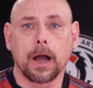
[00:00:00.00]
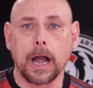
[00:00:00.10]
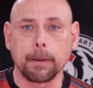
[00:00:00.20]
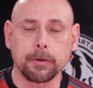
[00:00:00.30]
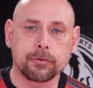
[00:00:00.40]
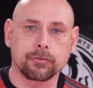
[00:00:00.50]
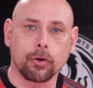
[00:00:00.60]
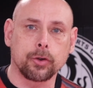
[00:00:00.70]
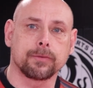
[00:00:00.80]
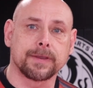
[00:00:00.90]
I'm going to
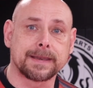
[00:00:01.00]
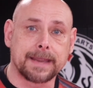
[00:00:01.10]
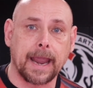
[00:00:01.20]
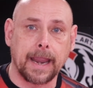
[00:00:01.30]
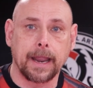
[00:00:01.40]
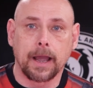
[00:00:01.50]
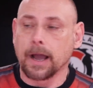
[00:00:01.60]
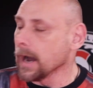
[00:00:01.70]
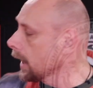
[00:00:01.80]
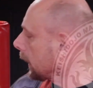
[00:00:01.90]
show you today how